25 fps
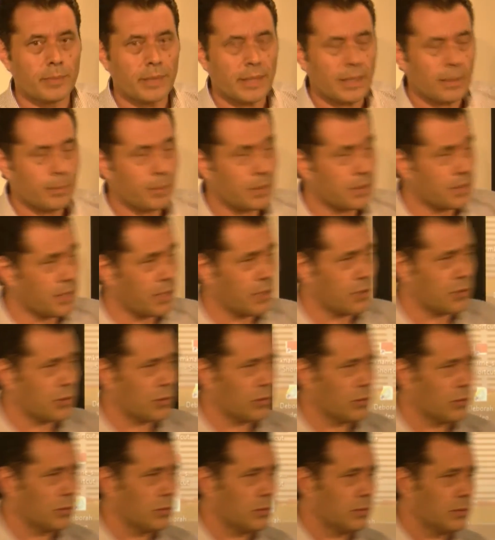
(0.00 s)
be
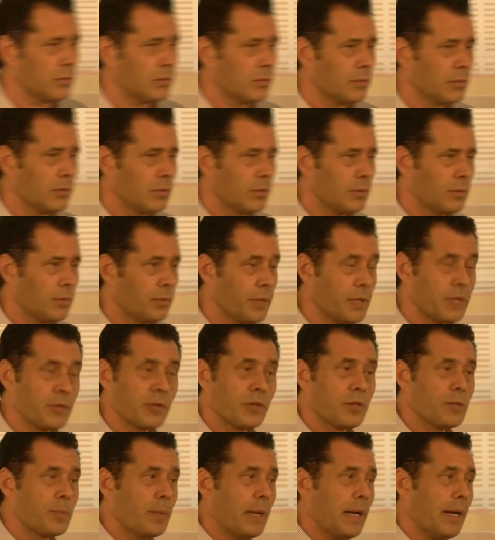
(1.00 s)
potential
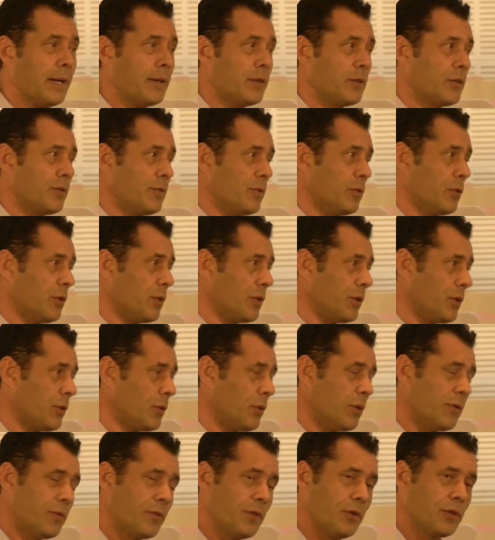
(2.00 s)
research partners for you
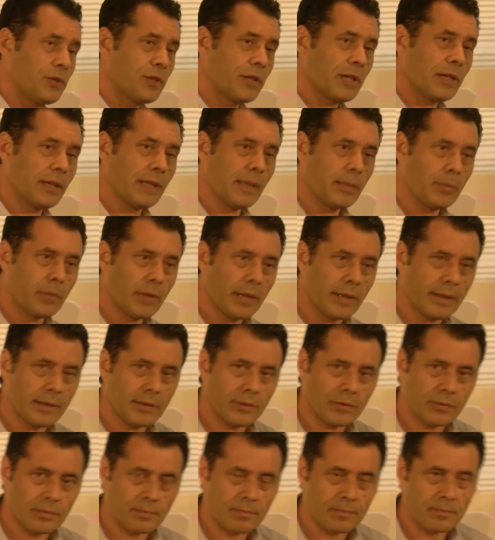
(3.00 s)
or future
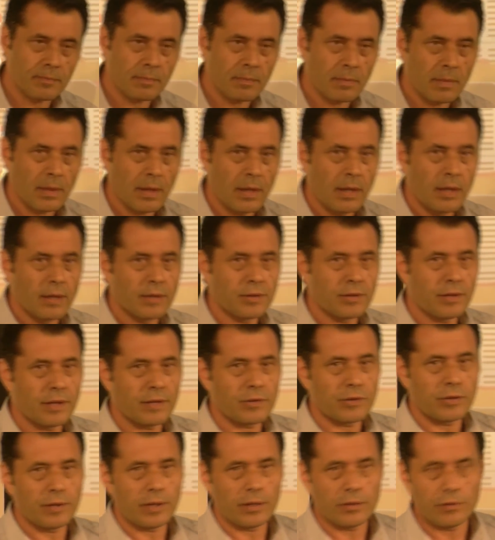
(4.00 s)
collaborators. So
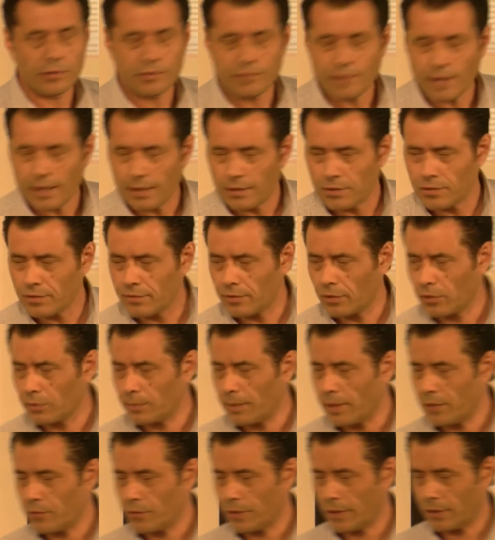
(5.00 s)
that's another advantage of
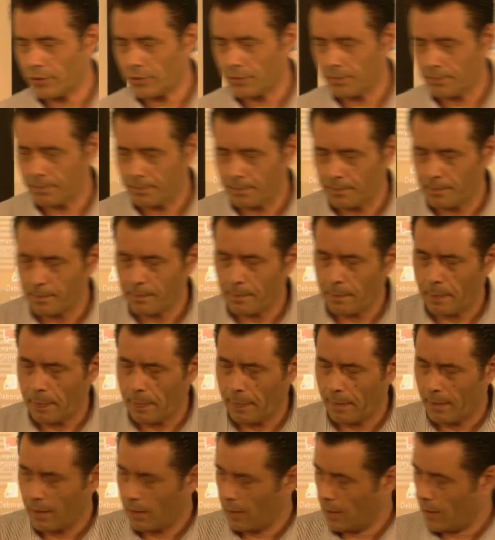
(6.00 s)
Altmetrics.
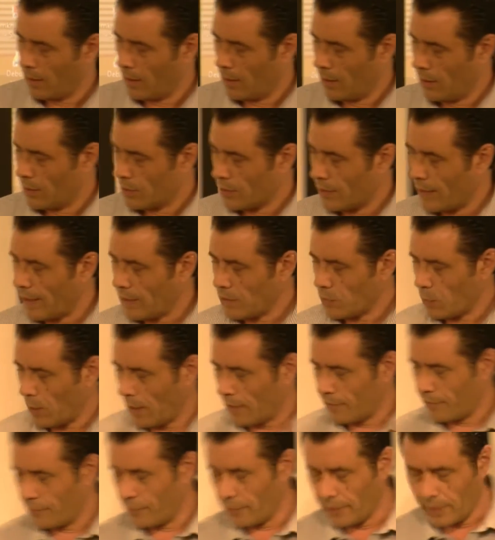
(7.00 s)
So that's
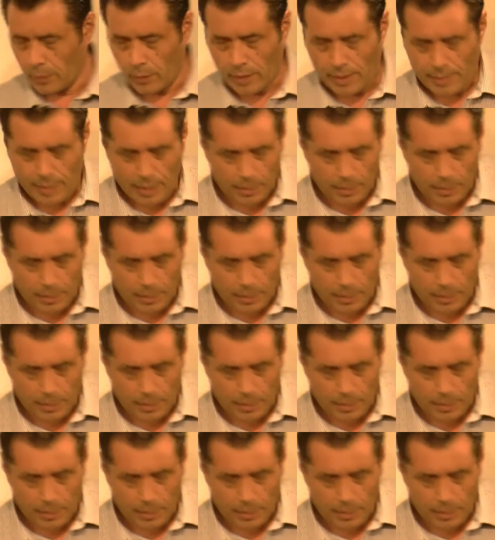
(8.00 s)
one free web